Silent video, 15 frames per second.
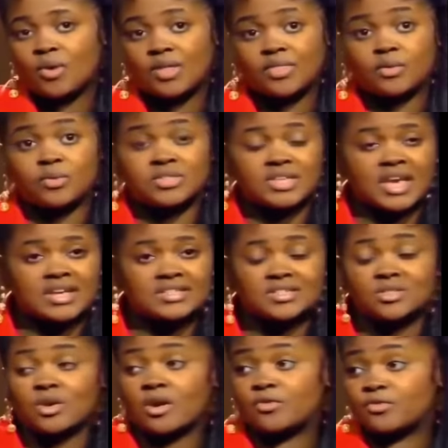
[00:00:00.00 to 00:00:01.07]
whether it was Head
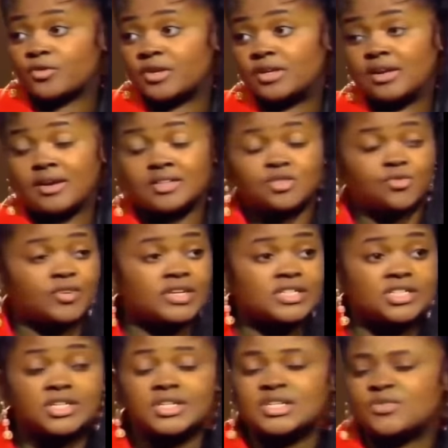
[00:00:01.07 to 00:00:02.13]
Start, free lunch, free
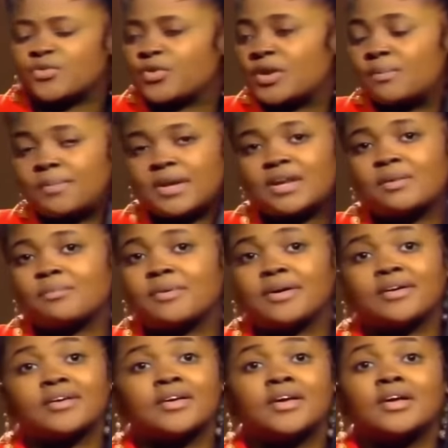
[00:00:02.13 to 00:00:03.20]
cheese, free peanut
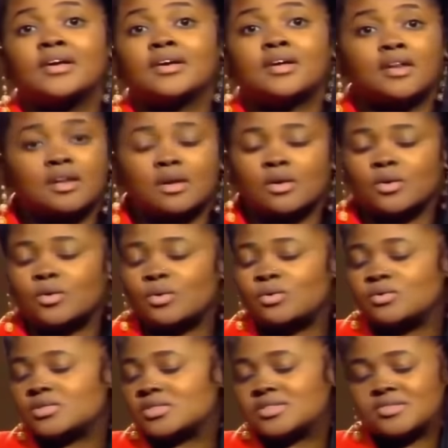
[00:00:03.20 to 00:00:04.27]
butter,
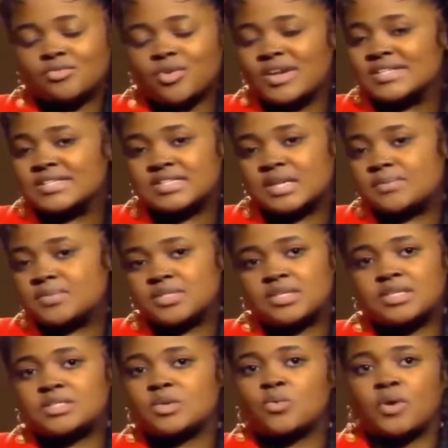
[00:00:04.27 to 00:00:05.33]
clothes, rent
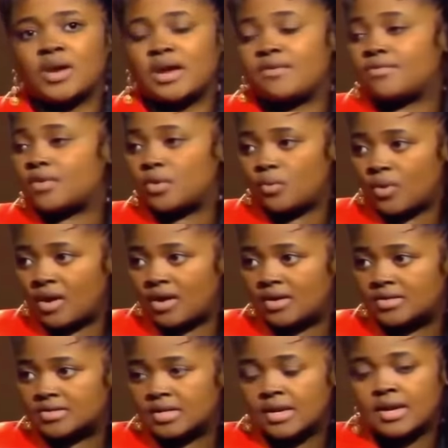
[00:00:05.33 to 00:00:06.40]
subsidies, or whatever it
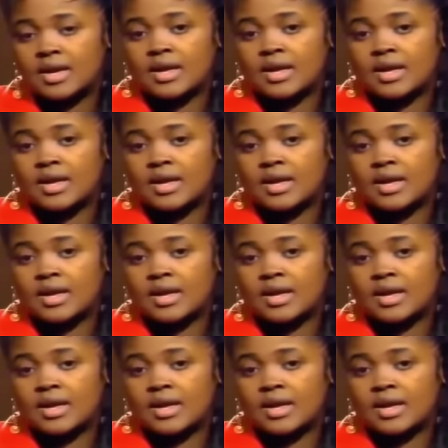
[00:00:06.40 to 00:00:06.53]
was.